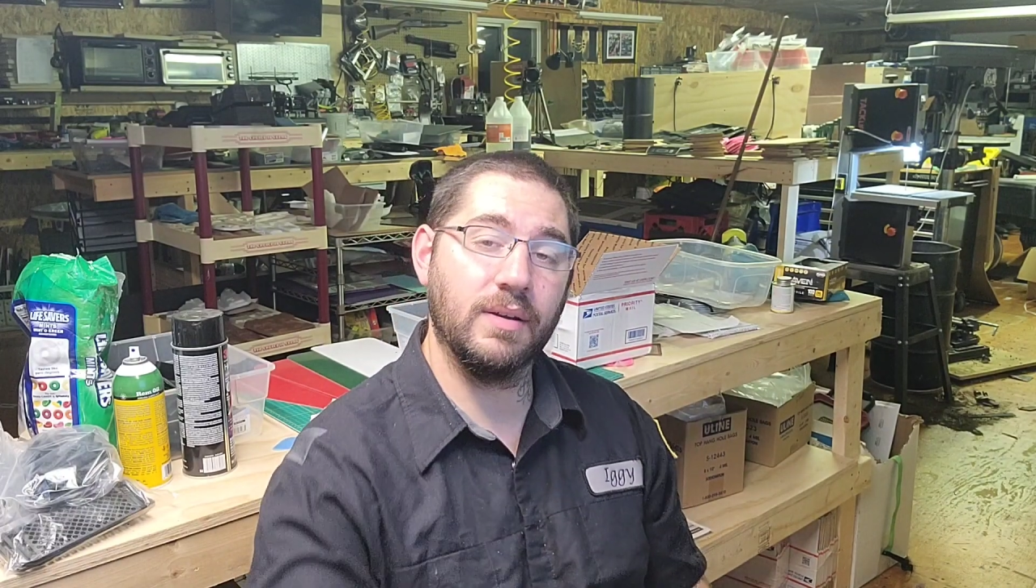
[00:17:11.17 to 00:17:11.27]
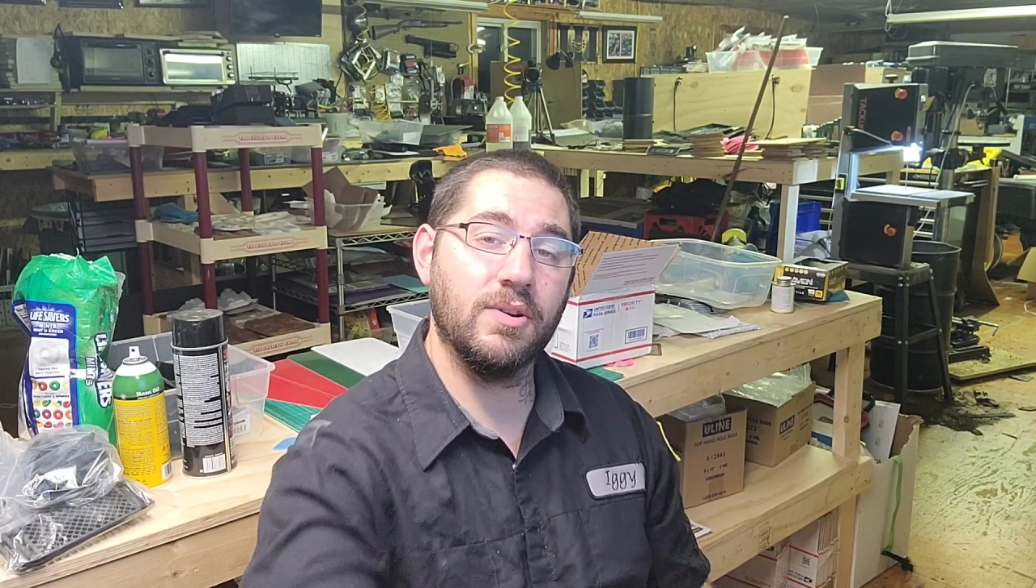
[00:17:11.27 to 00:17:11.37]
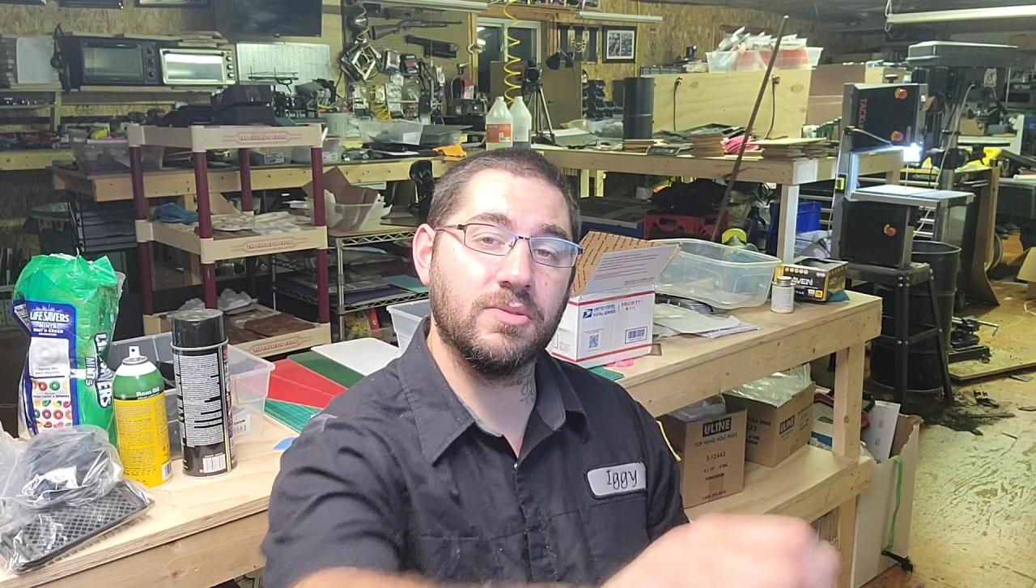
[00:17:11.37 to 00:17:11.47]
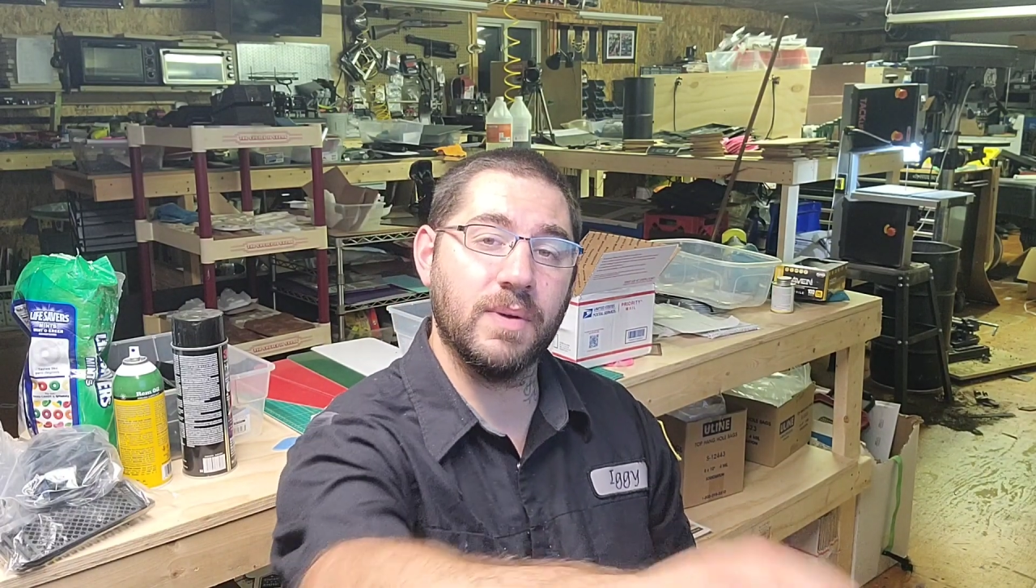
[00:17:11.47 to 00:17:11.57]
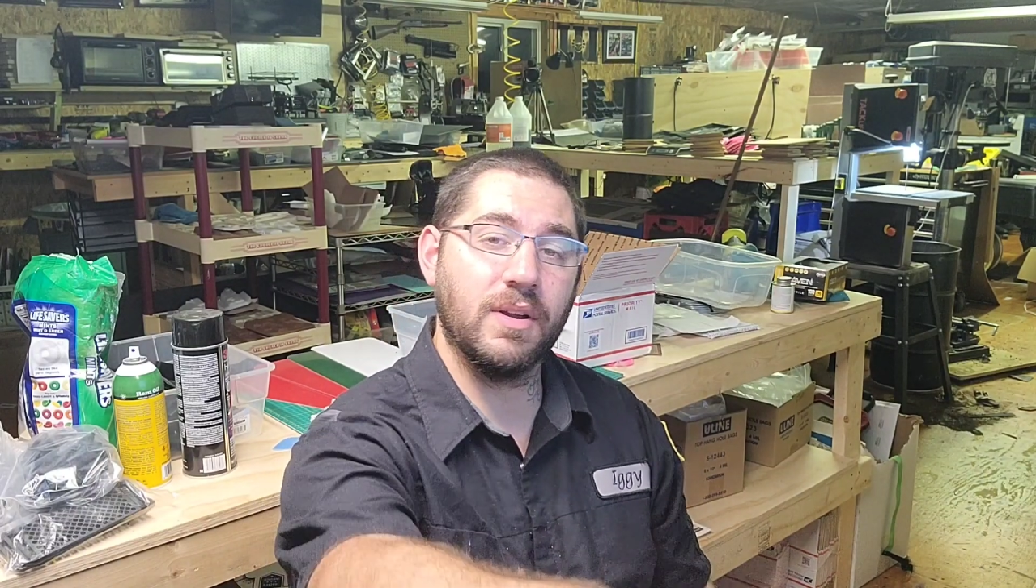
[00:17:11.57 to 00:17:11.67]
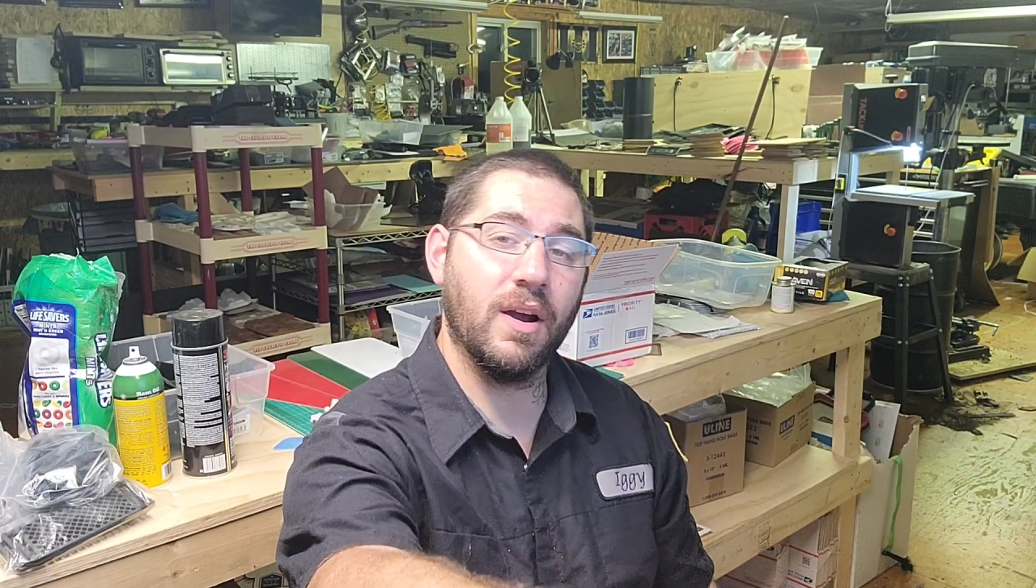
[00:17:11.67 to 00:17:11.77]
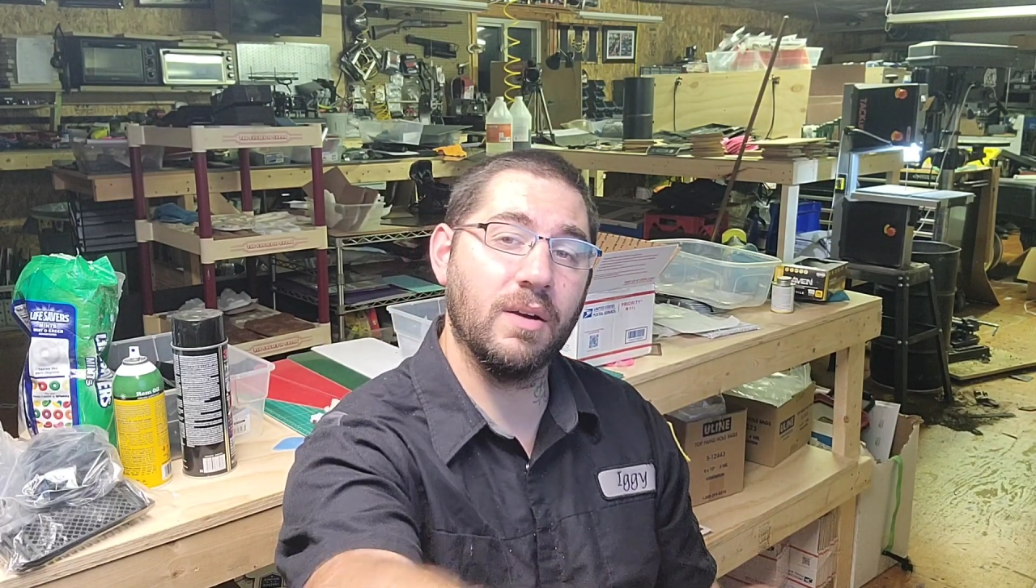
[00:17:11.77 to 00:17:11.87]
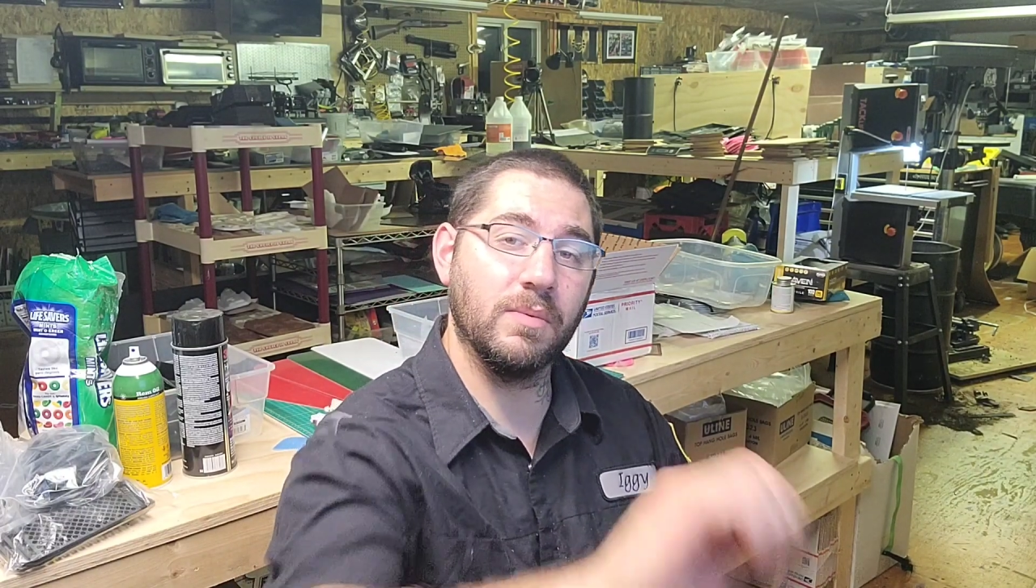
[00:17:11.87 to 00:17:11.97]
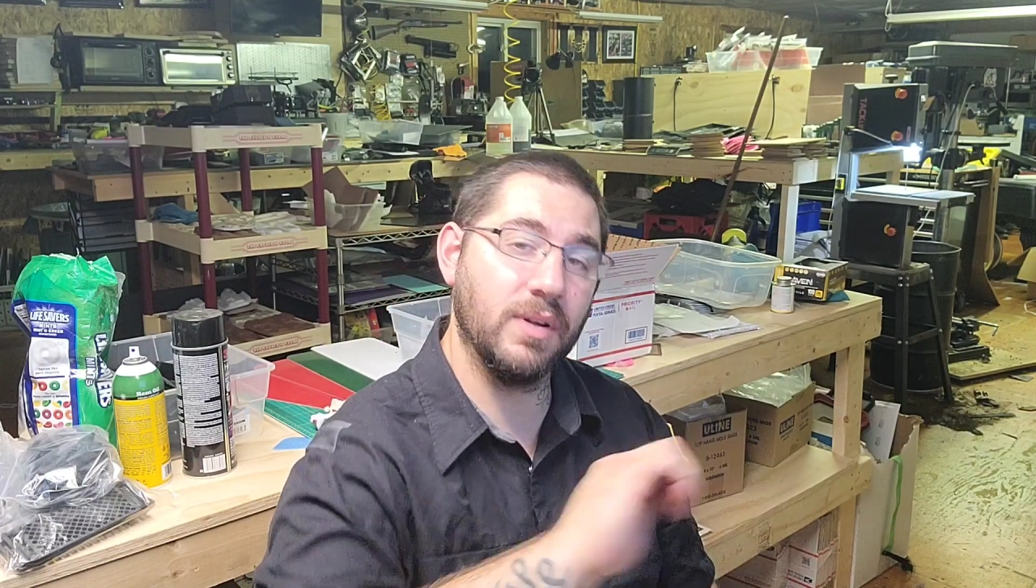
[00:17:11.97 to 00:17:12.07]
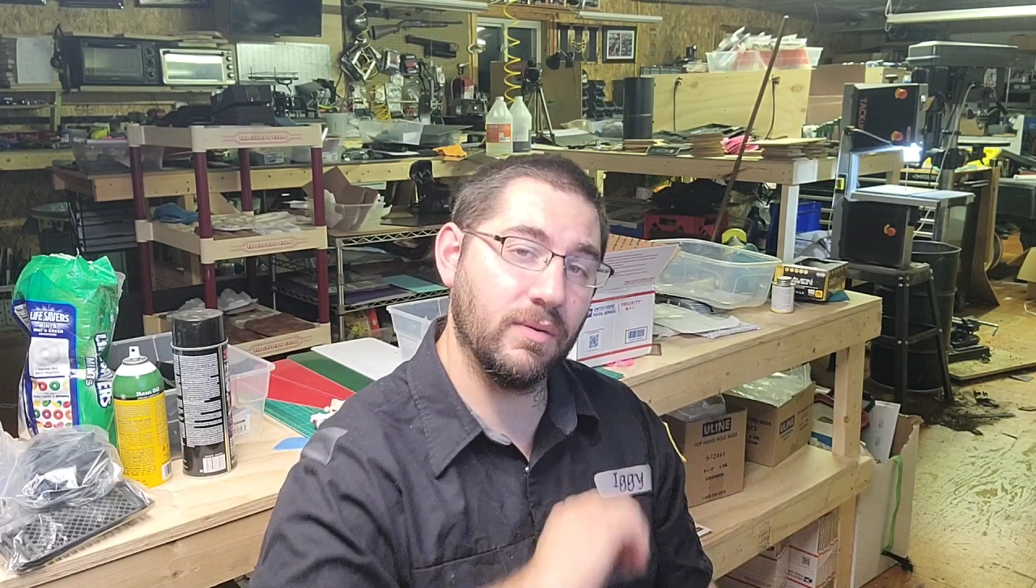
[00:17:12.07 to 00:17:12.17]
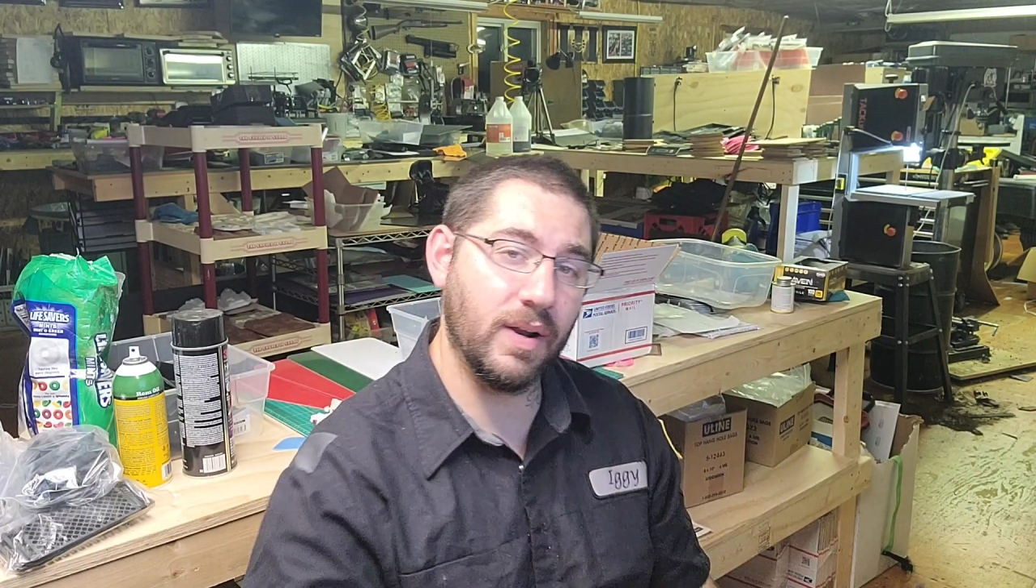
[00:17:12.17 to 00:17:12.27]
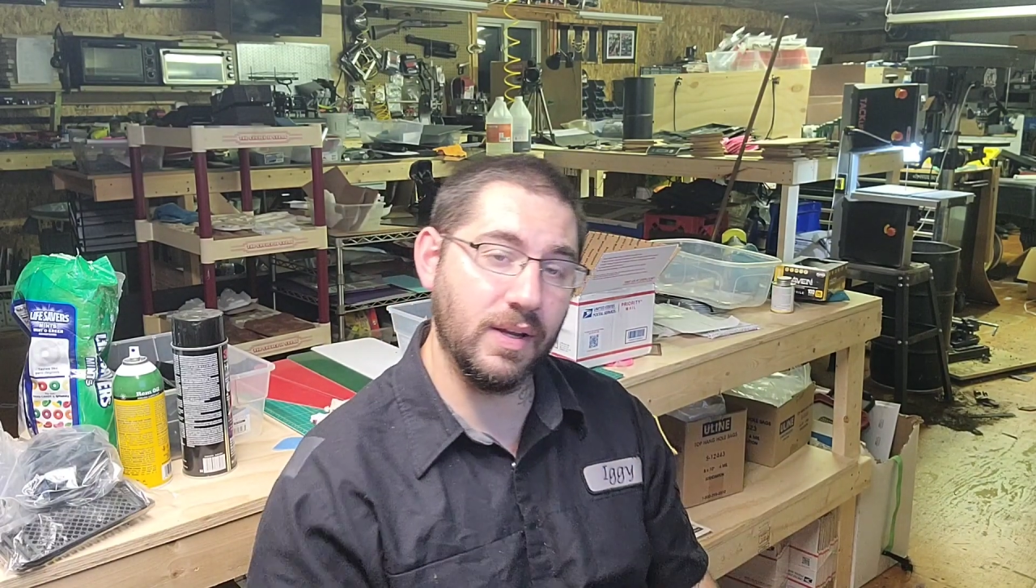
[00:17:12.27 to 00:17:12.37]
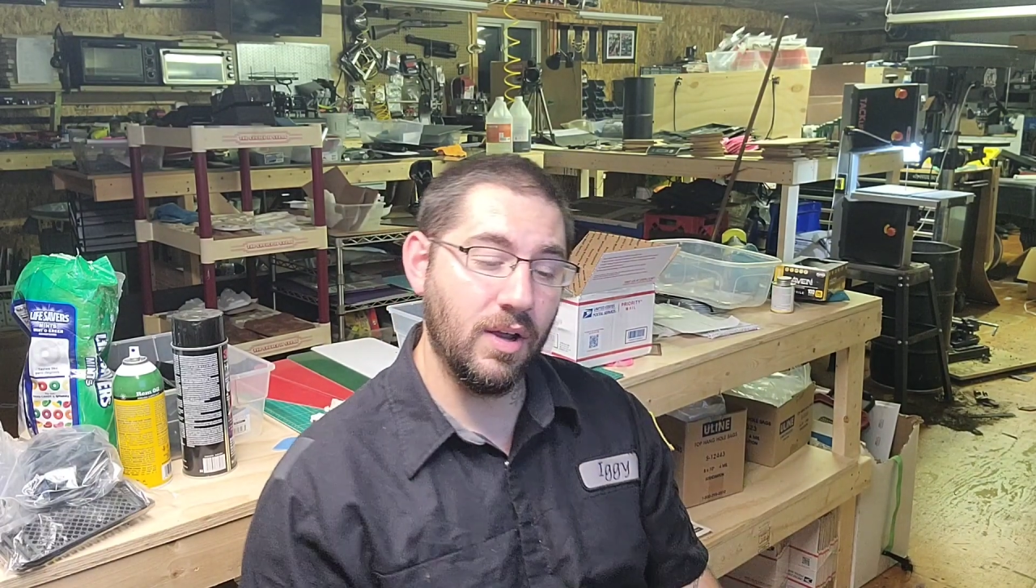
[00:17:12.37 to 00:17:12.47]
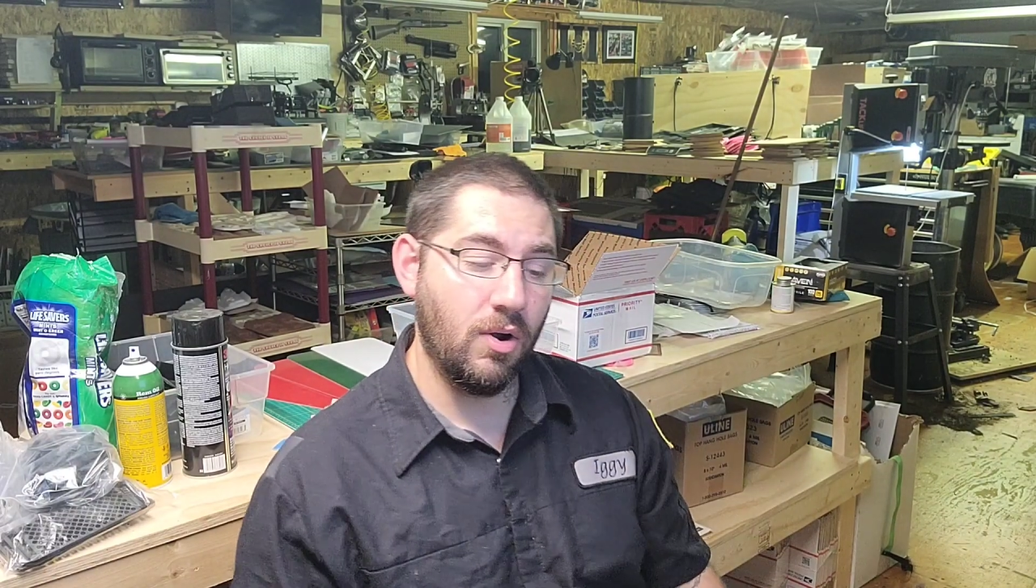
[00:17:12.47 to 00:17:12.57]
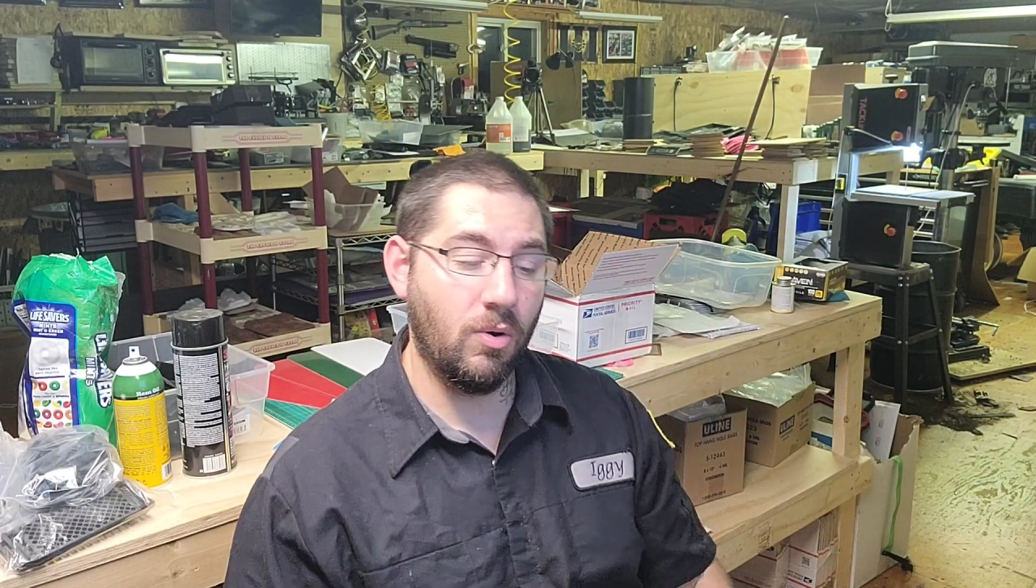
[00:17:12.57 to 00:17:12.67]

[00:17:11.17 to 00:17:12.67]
Here's my card when you're ready.